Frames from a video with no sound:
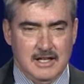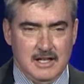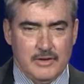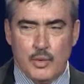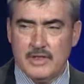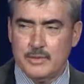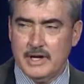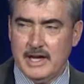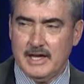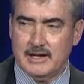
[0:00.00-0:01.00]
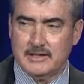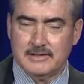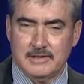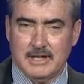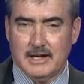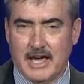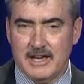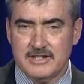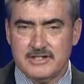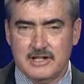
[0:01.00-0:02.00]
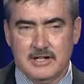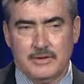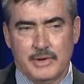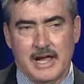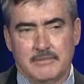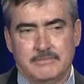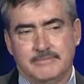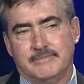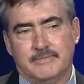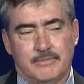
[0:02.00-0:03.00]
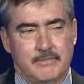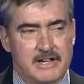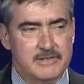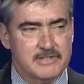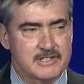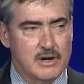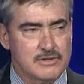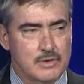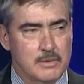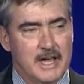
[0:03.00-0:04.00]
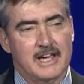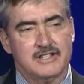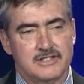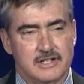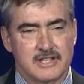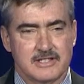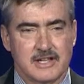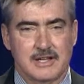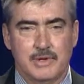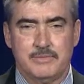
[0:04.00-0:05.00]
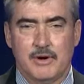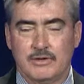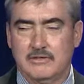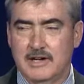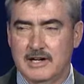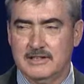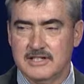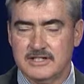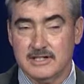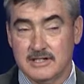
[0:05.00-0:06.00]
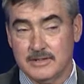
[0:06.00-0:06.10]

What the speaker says: The weather we had last year, we had a major snowstorm last year, and then suddenly we broke the record this year.